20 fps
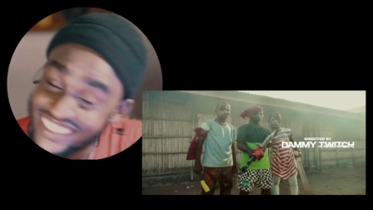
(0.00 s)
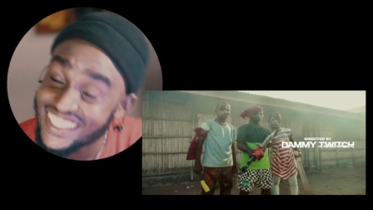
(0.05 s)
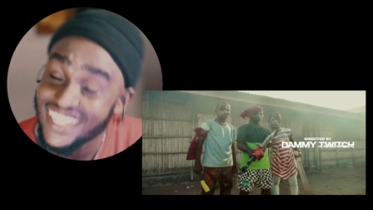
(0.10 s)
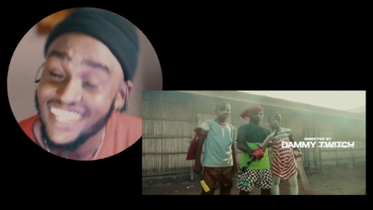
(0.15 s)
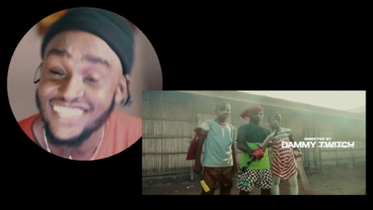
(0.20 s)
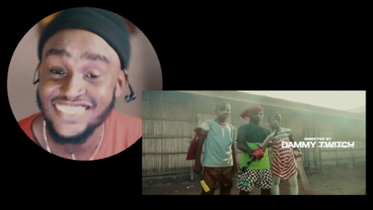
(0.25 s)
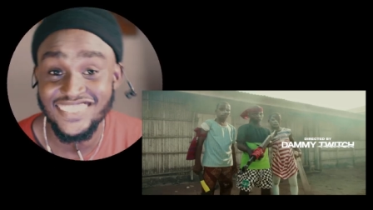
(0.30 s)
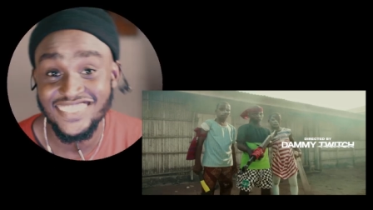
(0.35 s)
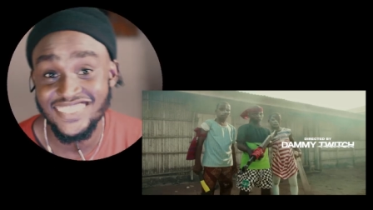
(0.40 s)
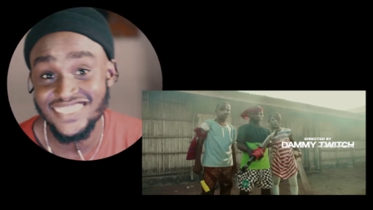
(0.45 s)

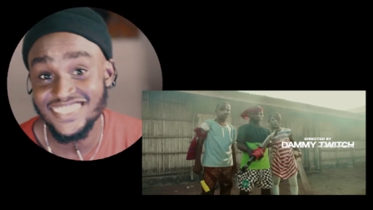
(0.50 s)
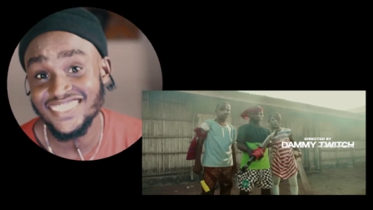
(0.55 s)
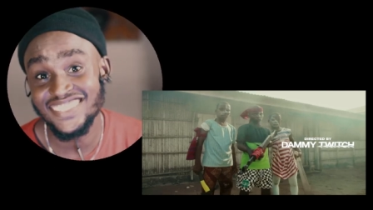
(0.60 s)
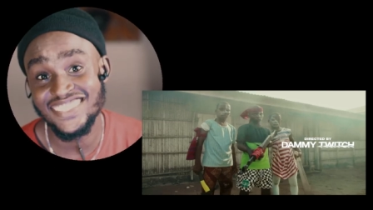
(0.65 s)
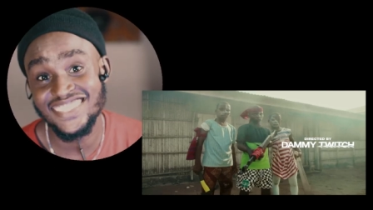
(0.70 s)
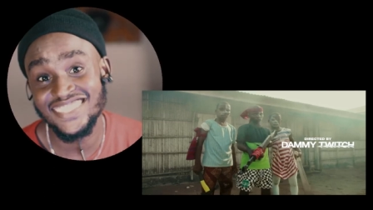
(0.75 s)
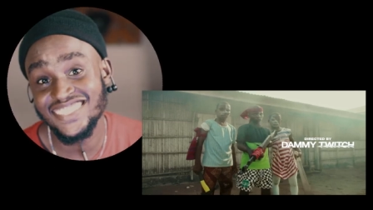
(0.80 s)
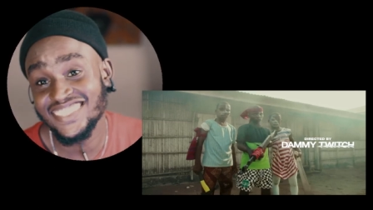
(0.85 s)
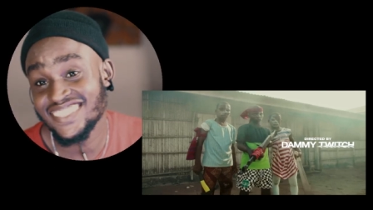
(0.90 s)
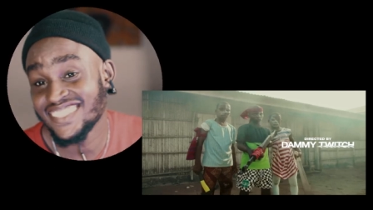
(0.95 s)
guys are
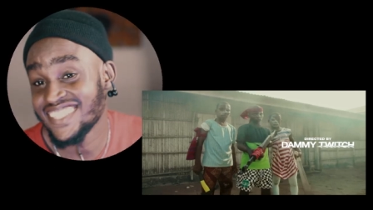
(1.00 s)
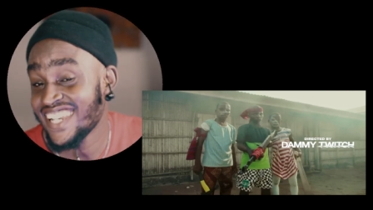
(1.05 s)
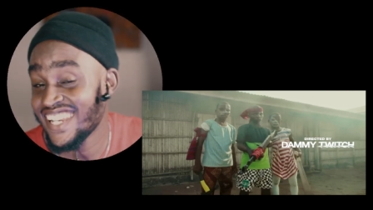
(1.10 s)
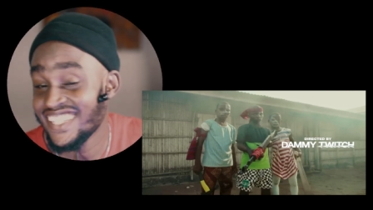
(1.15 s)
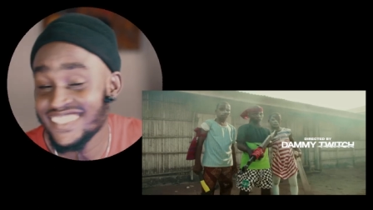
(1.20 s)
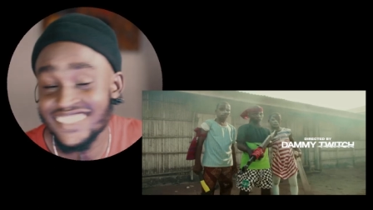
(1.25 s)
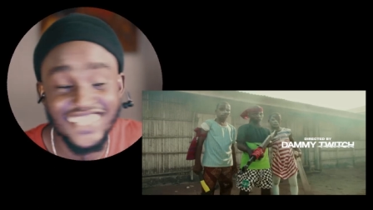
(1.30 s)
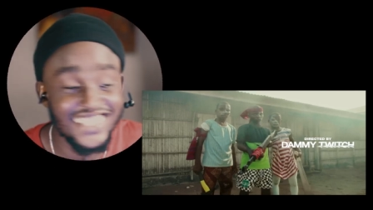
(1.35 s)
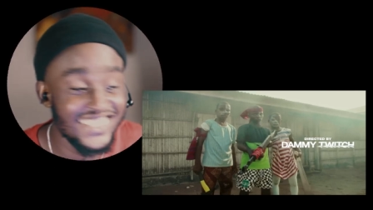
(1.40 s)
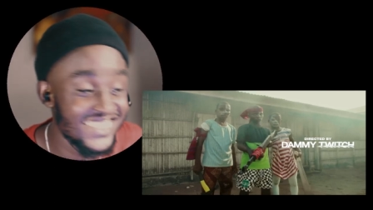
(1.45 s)
good. These
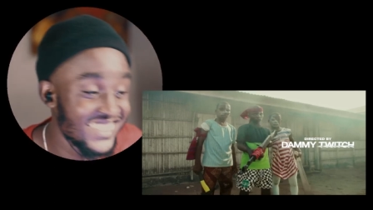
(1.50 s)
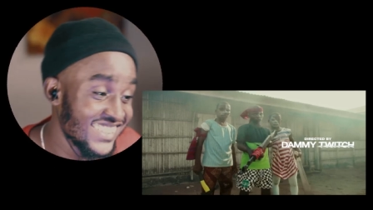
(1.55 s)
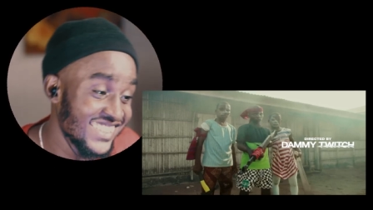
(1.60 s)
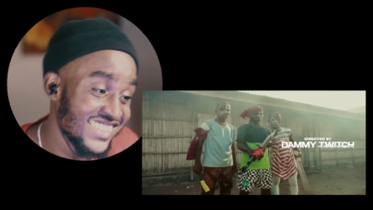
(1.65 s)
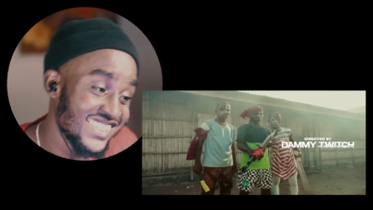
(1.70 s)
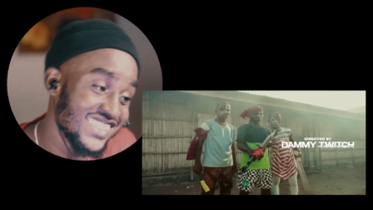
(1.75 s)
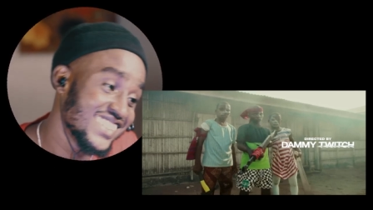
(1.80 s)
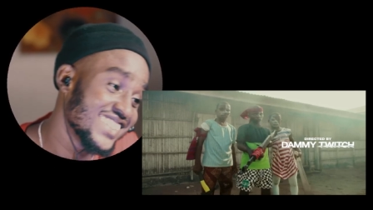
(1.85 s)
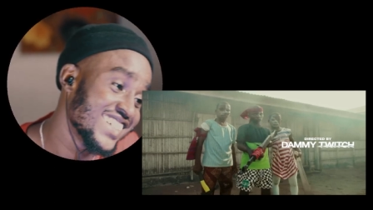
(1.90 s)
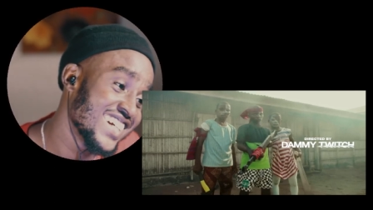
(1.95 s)
guys are
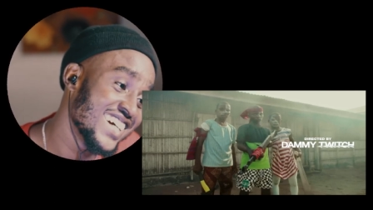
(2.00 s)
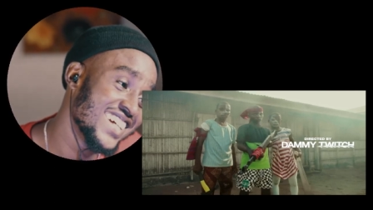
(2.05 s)
good. These guys,